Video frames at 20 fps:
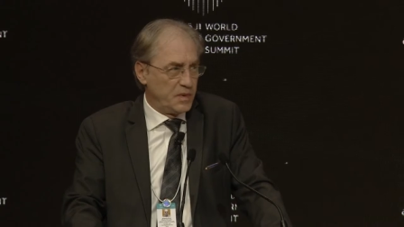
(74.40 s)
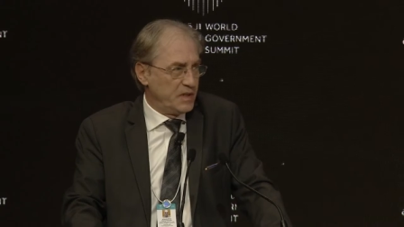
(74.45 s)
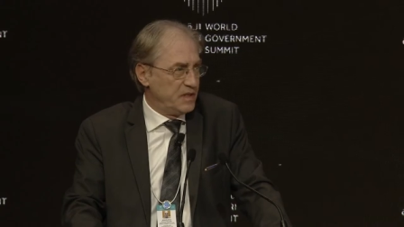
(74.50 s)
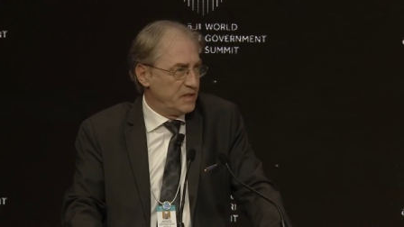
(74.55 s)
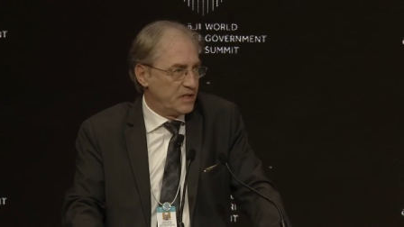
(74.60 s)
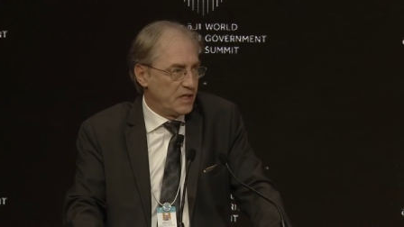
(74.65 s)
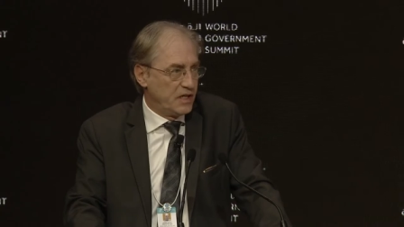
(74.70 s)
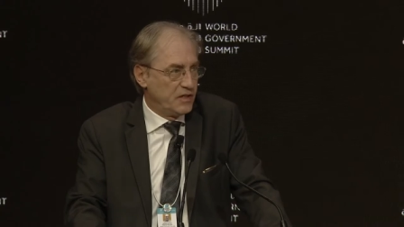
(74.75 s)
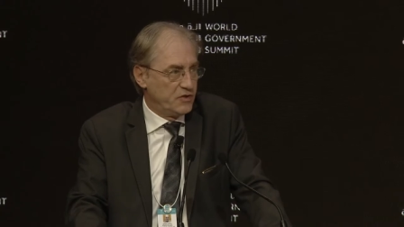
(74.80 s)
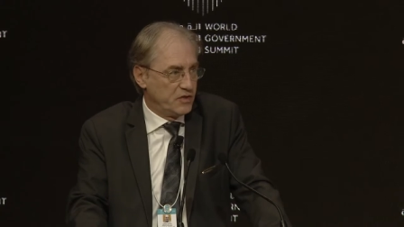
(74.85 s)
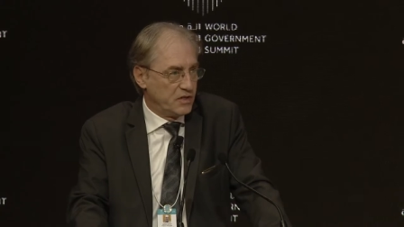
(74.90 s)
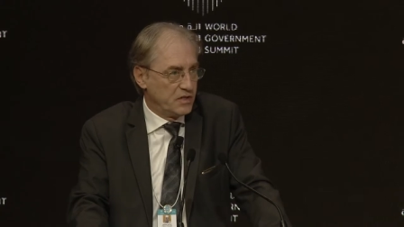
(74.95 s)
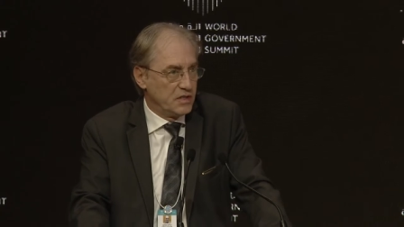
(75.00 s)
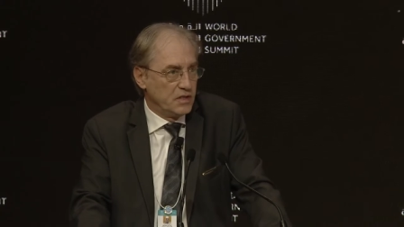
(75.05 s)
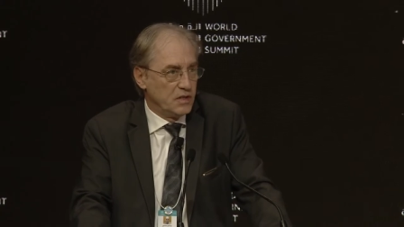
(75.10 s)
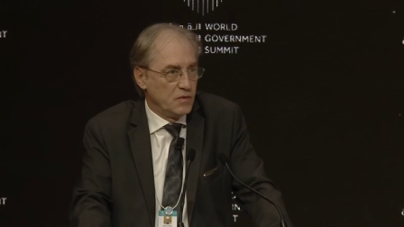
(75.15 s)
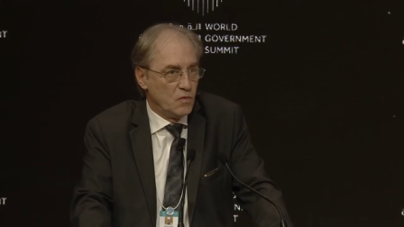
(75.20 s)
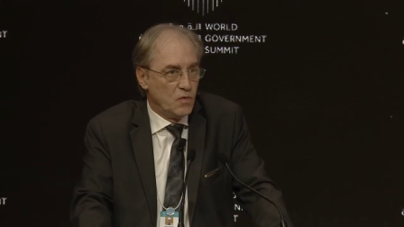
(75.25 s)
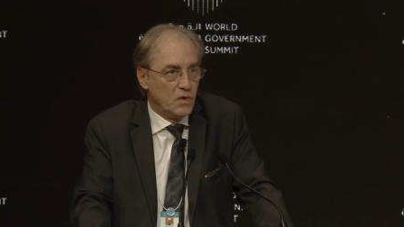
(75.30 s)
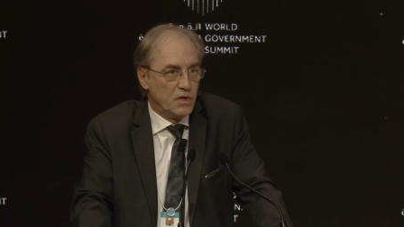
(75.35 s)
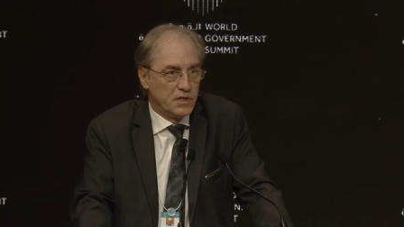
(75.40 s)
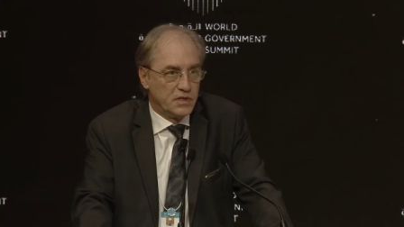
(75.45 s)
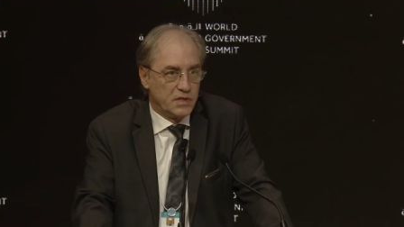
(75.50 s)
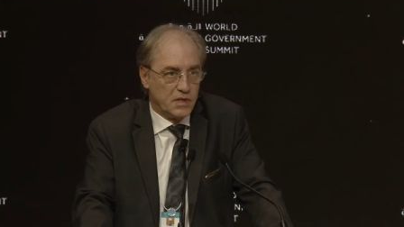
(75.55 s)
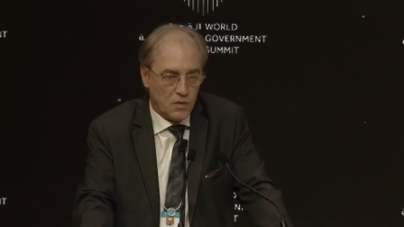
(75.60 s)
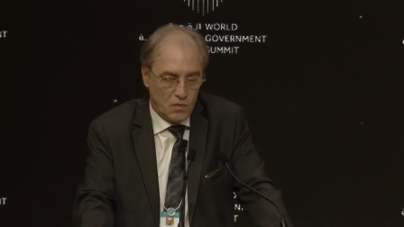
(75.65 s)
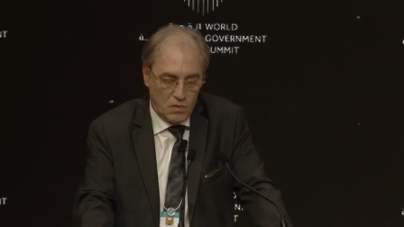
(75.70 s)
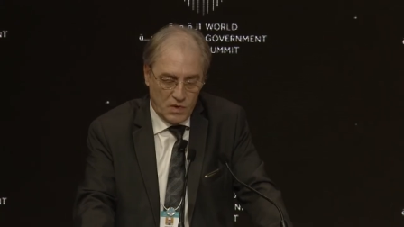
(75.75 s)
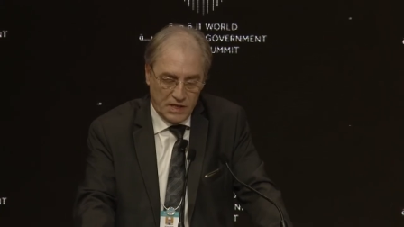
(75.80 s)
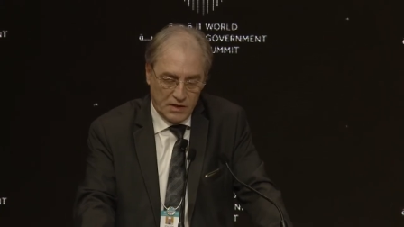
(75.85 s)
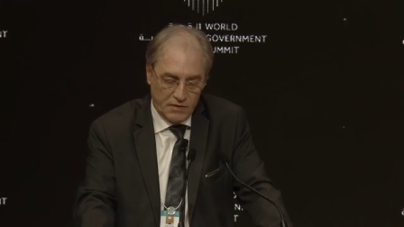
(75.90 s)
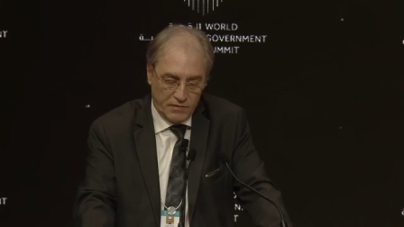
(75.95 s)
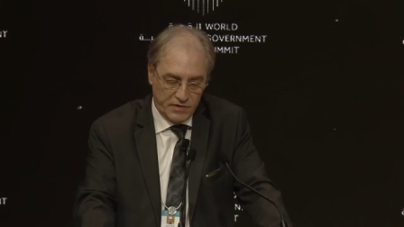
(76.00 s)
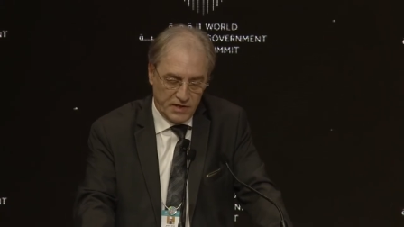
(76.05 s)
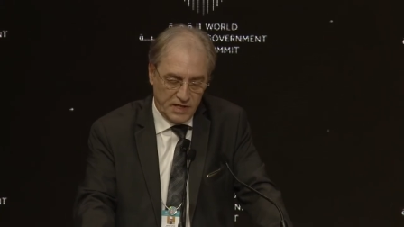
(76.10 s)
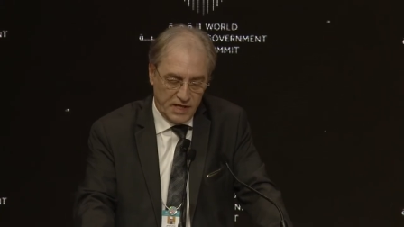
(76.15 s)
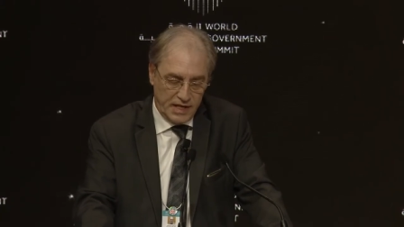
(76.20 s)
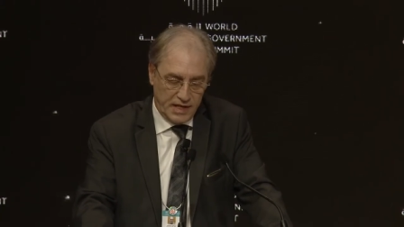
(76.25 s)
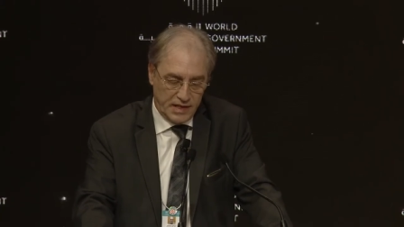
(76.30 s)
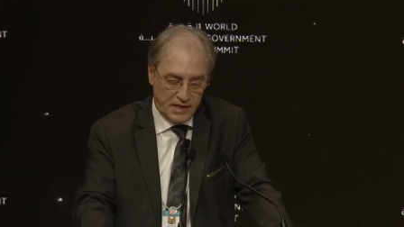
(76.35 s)
Space Agency was one
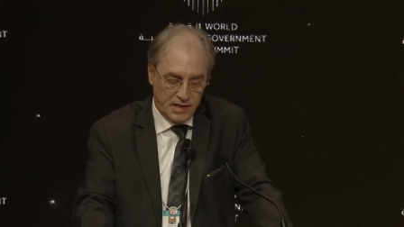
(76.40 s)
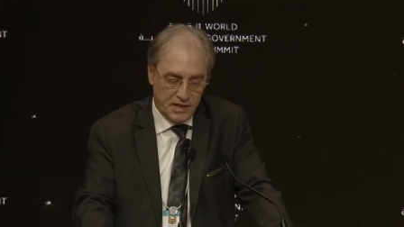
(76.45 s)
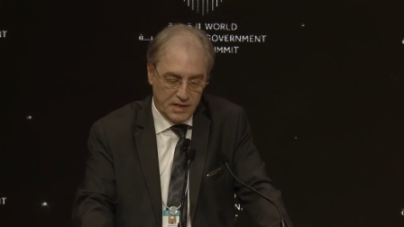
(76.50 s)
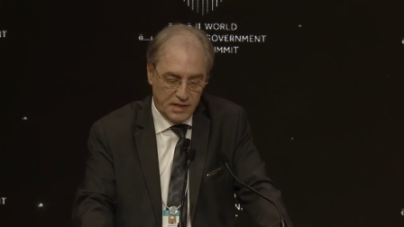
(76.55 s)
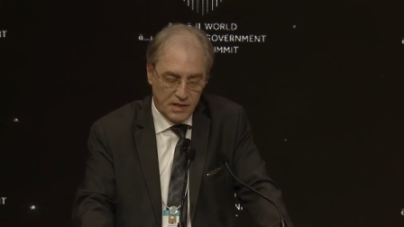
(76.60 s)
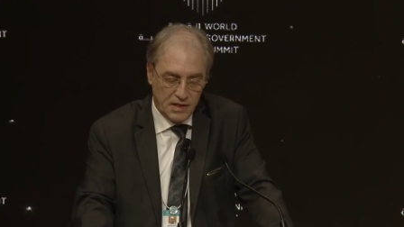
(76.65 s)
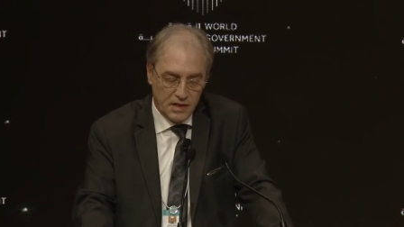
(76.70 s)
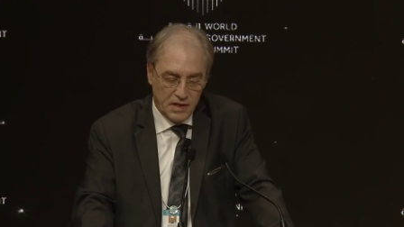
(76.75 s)
of that.